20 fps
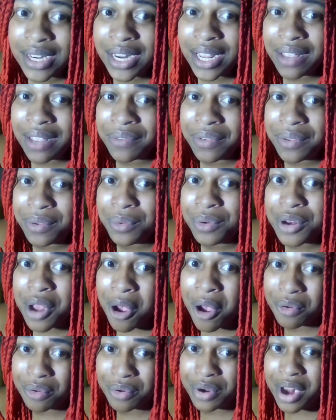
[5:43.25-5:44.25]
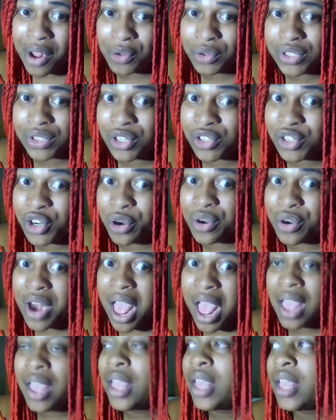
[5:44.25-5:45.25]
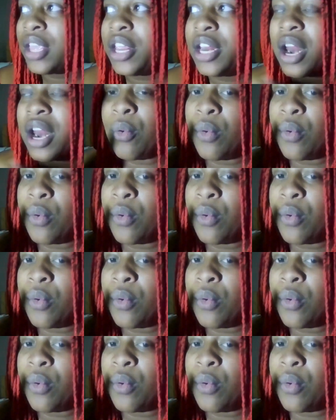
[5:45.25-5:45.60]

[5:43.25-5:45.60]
if you don't know, since you're not, you know,